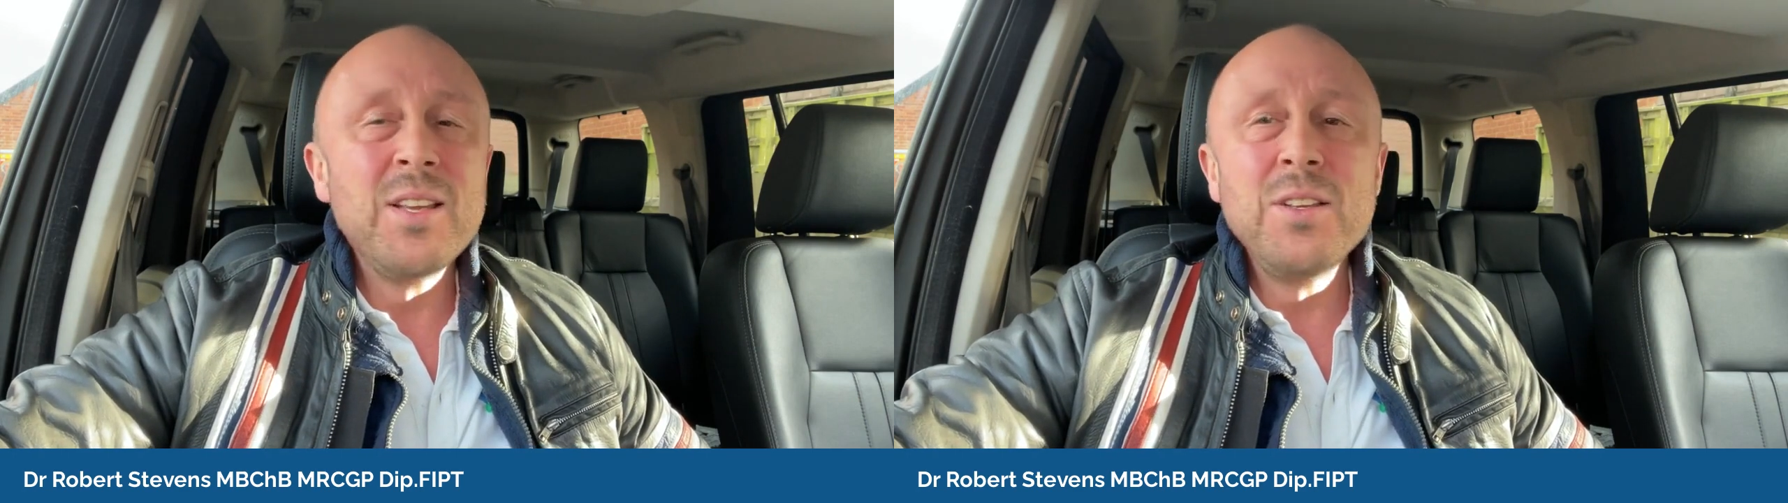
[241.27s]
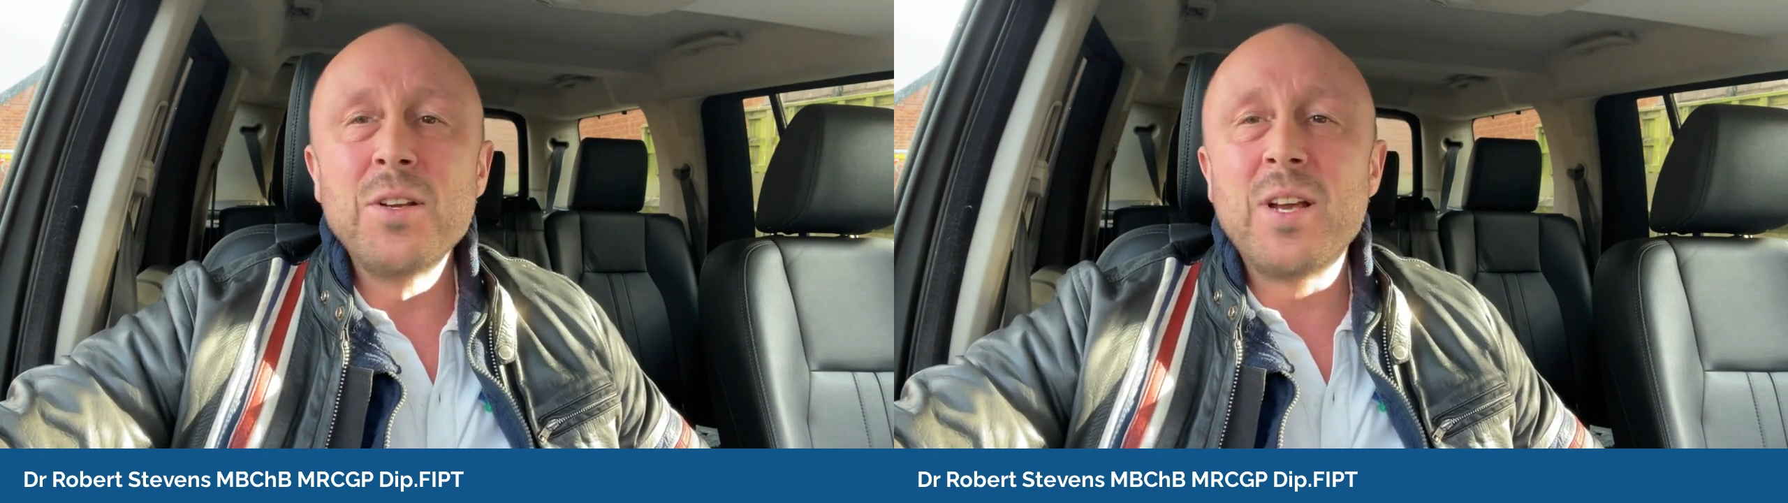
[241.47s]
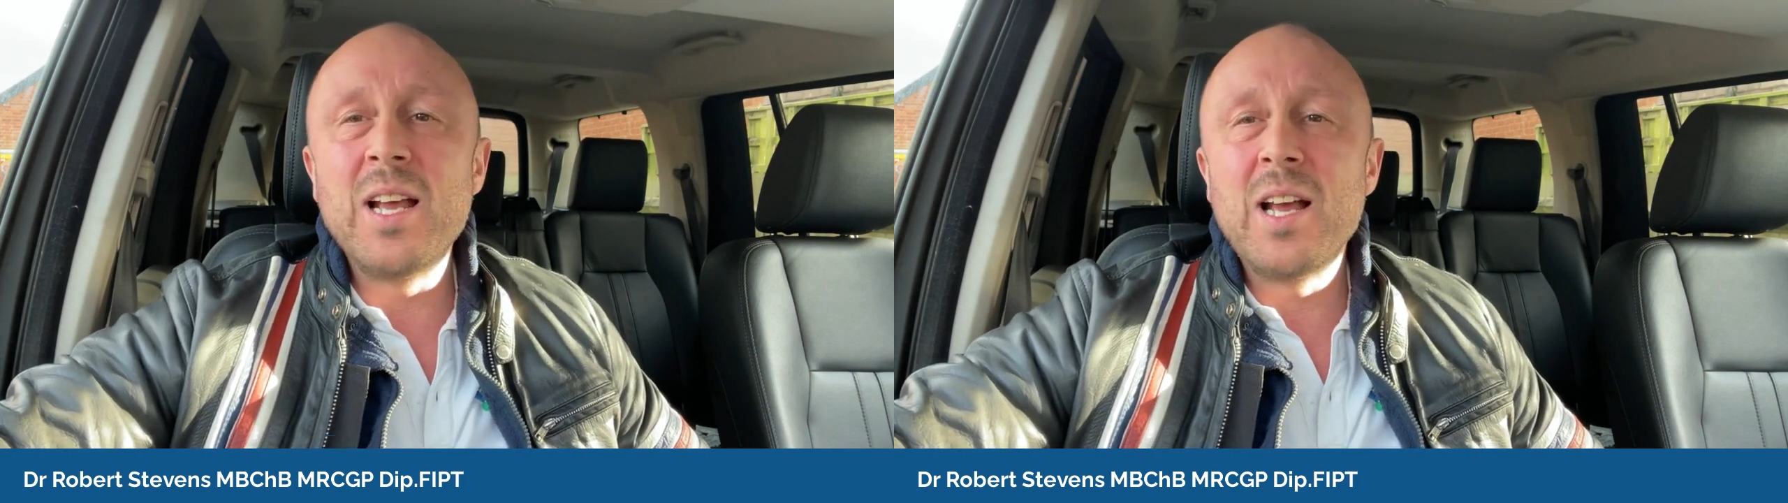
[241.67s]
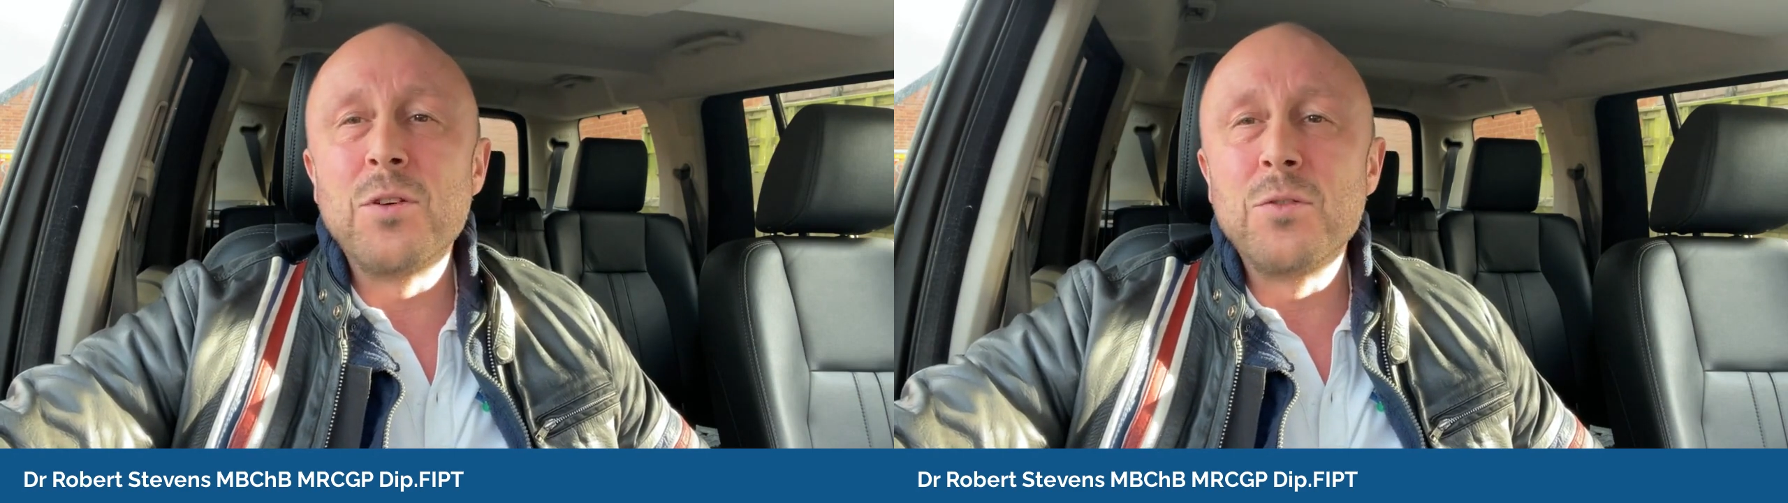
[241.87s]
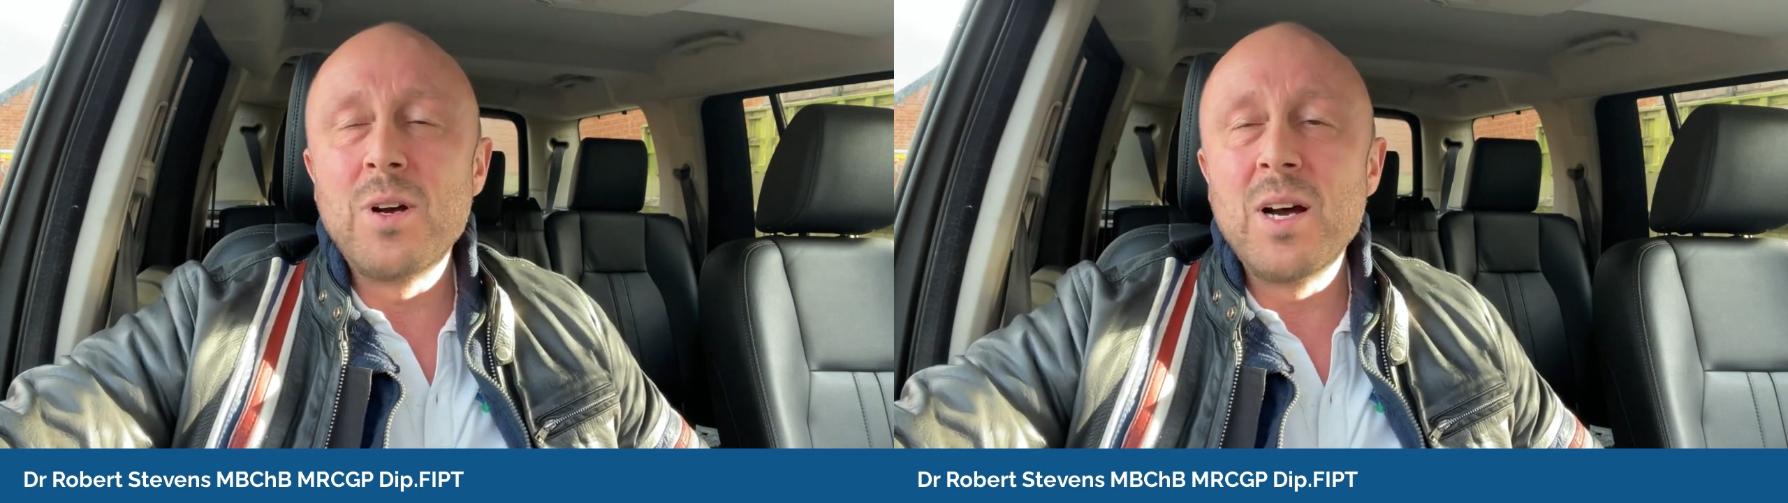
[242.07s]
You can have
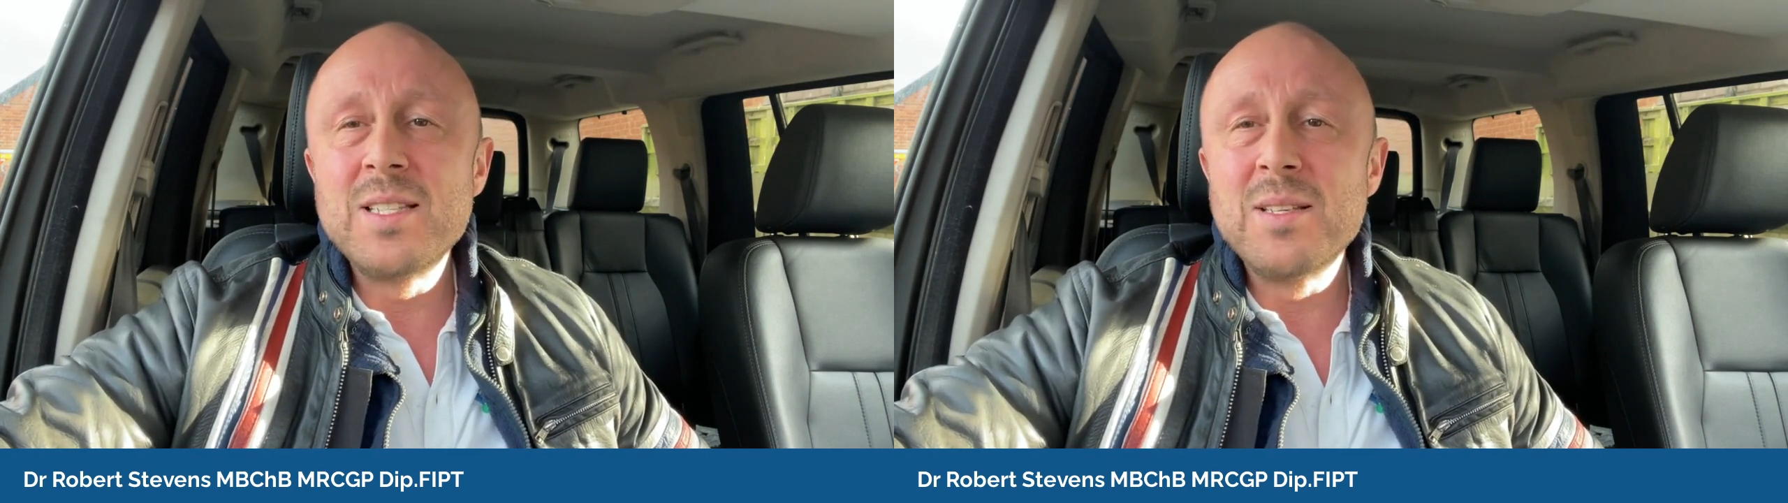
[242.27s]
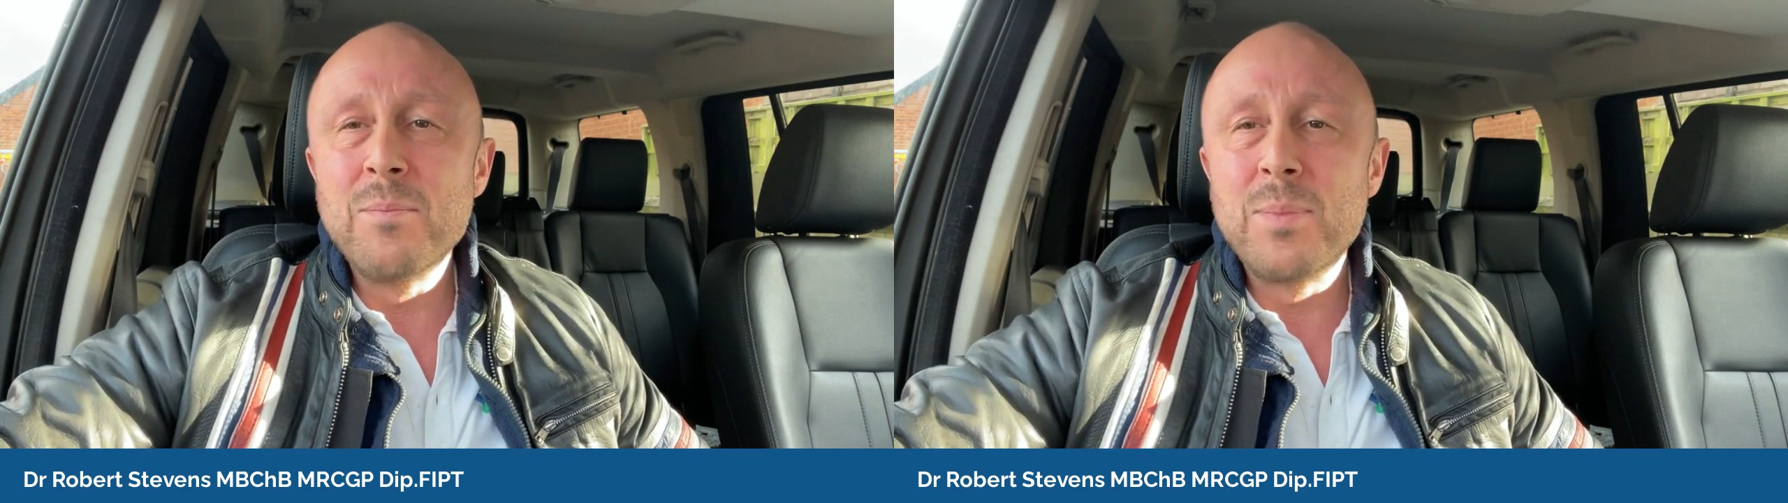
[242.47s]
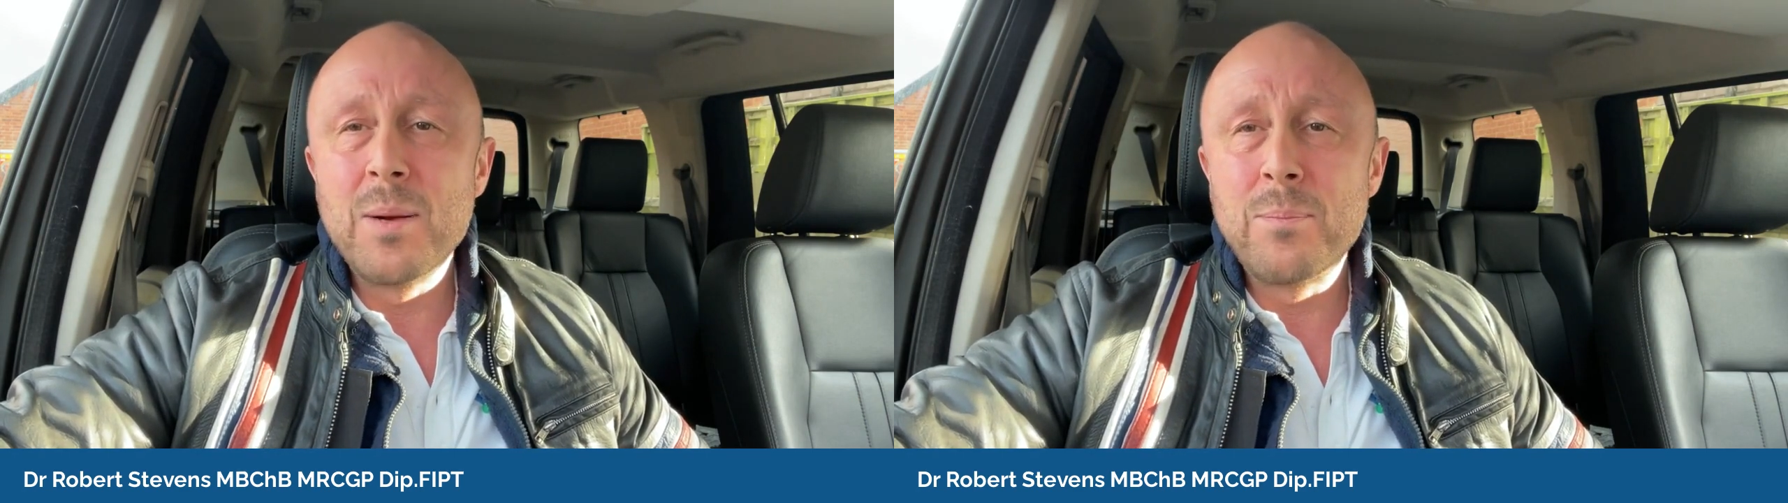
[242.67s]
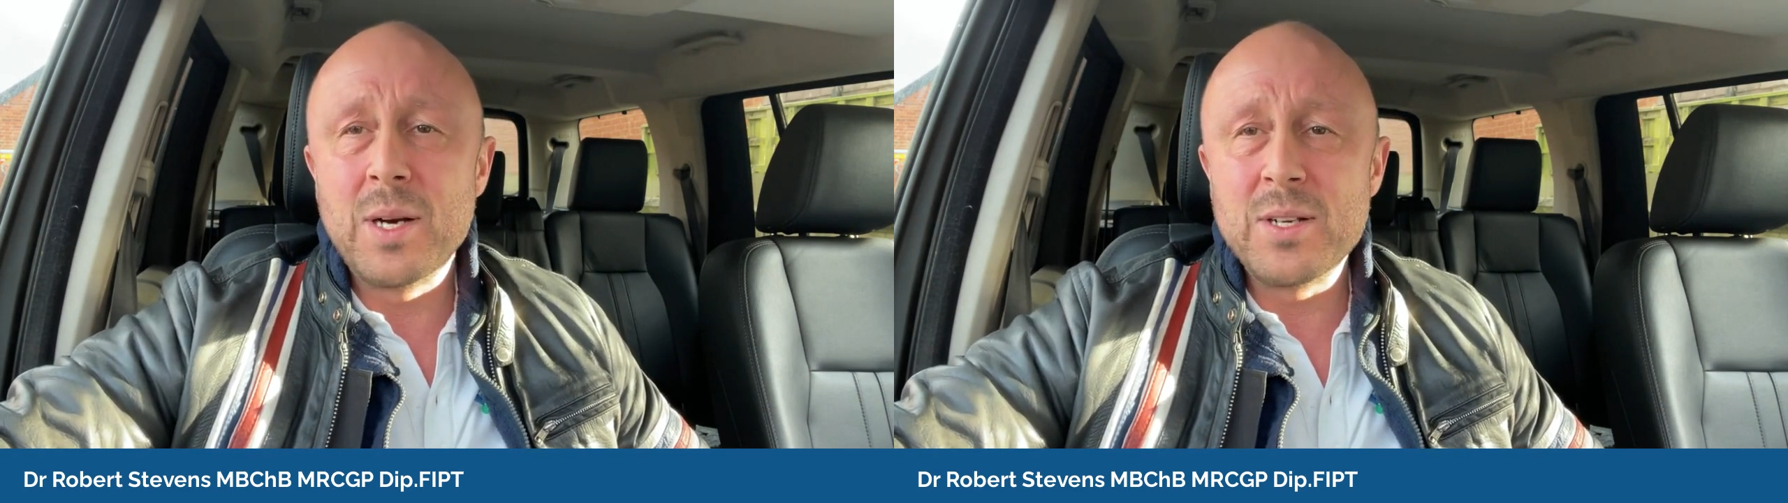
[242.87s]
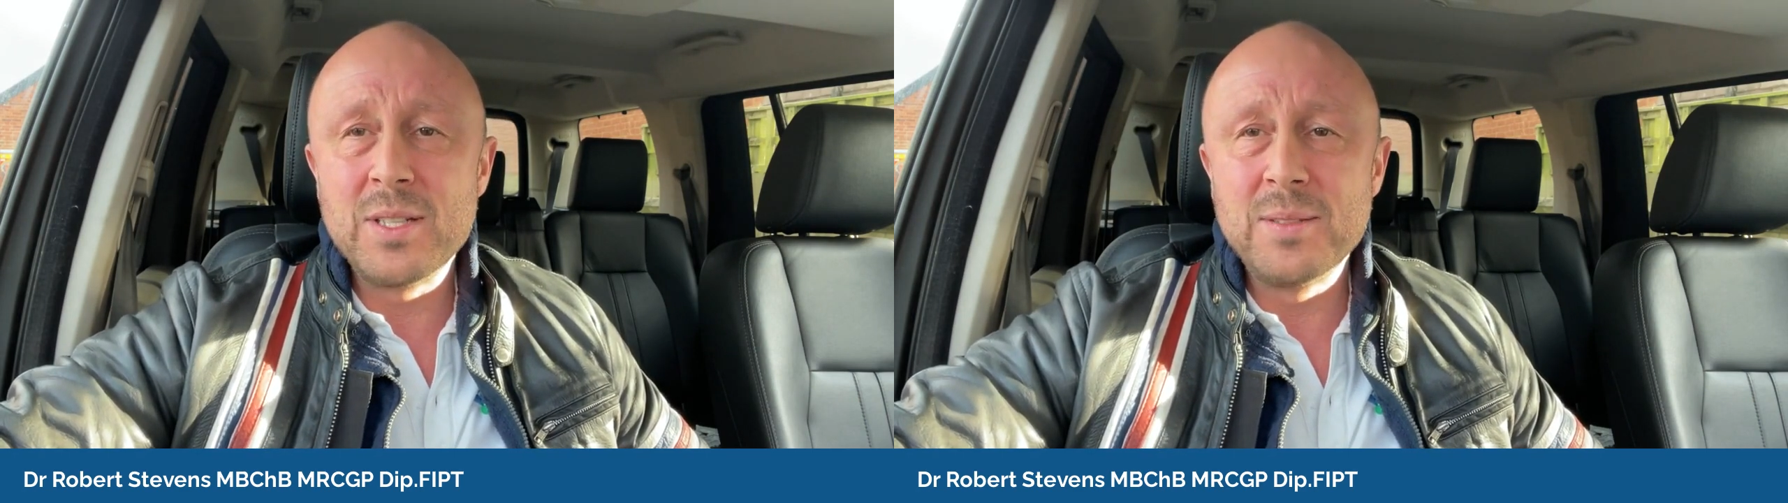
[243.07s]
a rise in blood
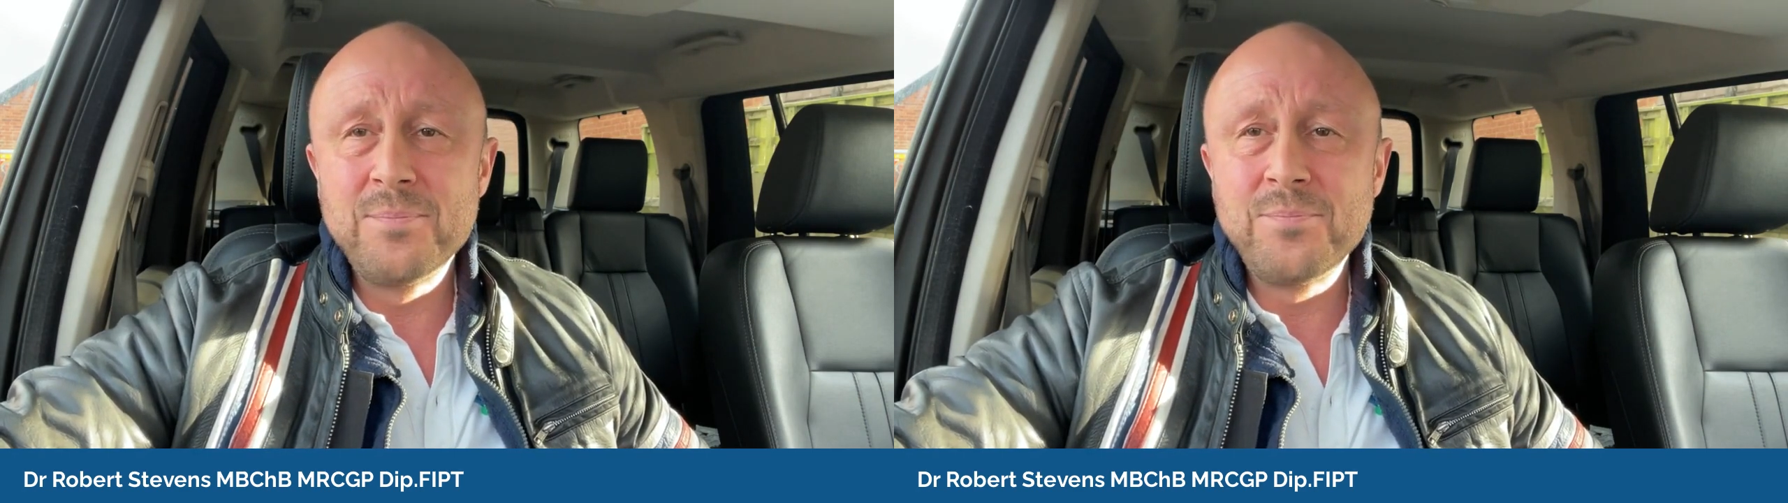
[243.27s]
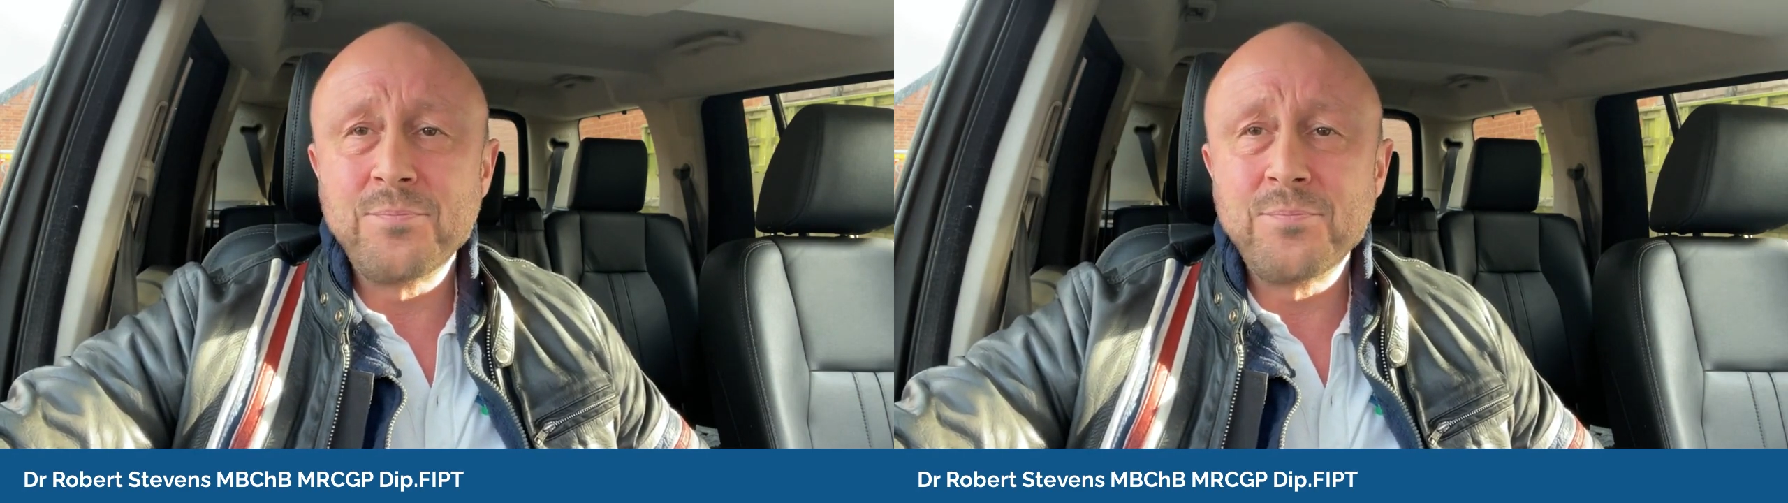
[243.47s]
pressure.